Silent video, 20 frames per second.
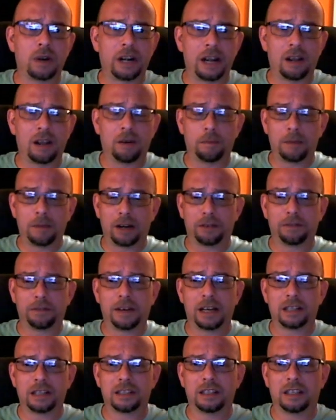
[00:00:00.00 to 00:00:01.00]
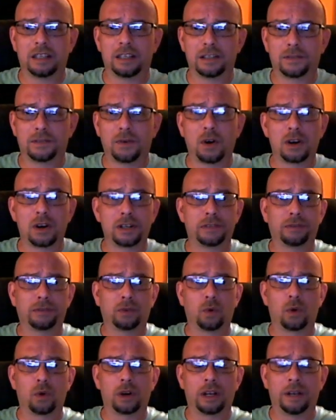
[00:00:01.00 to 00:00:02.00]
now. Matter of fact, uh, as far as
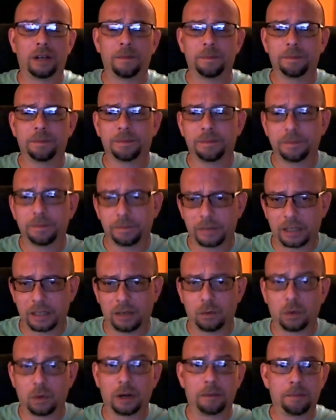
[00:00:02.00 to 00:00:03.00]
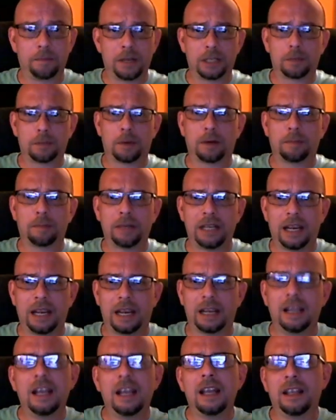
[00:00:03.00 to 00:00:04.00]
Florida, and we're in Pittsburgh, PA.
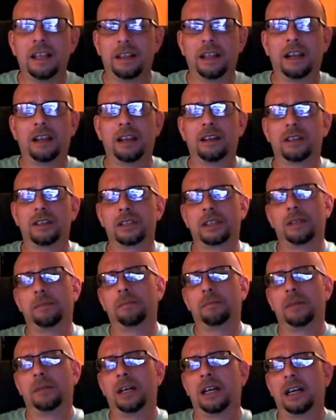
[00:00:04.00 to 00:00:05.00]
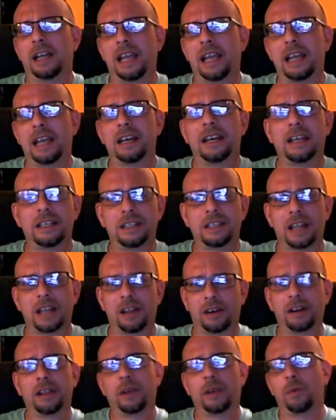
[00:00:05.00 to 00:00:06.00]
There's some uh, entities down
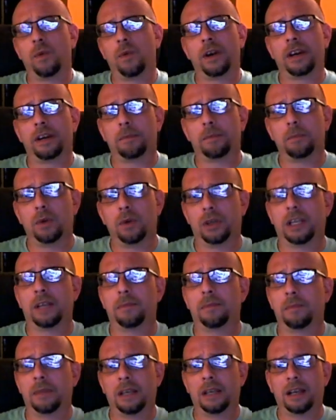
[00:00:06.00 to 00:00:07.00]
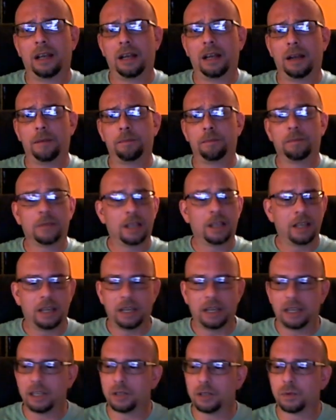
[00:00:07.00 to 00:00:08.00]
there that wanted to book him. Um,
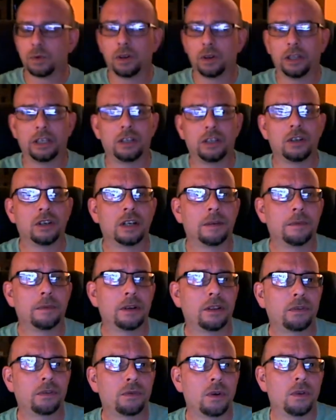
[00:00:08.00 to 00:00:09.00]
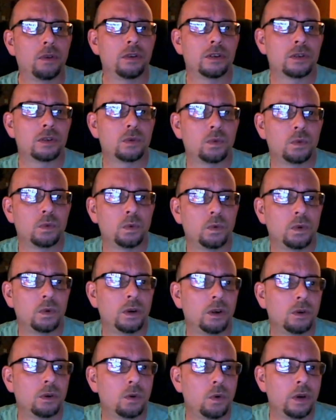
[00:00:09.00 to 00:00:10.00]
he's really good. I'm going to throw this
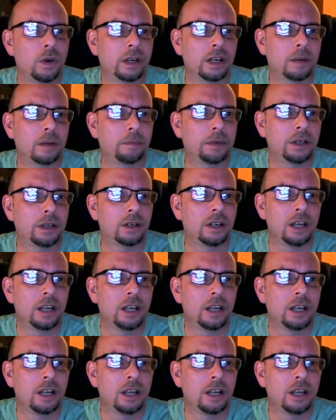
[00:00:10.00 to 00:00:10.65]
real quick up here